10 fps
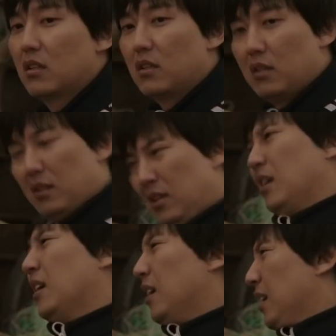He hates
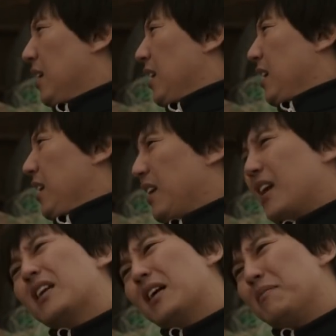his job and
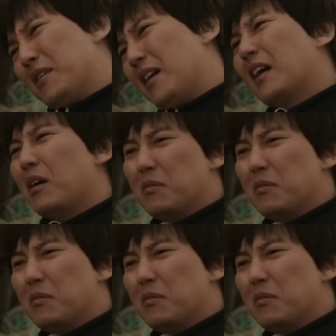desperately wants out,